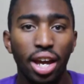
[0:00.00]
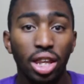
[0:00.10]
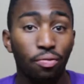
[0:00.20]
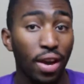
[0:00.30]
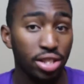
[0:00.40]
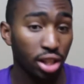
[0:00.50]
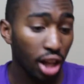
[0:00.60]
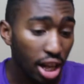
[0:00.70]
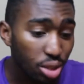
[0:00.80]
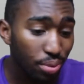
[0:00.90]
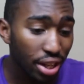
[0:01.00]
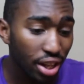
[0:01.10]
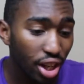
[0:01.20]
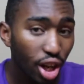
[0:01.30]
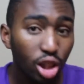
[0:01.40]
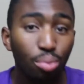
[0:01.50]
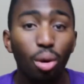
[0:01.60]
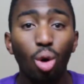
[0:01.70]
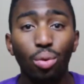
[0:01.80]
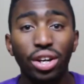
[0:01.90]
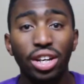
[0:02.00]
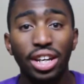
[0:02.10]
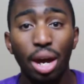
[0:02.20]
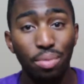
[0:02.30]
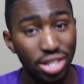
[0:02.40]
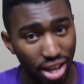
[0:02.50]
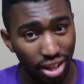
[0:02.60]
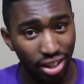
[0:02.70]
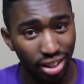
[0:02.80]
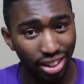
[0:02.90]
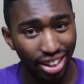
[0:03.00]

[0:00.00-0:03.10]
The faster clock speed, the more work can be done.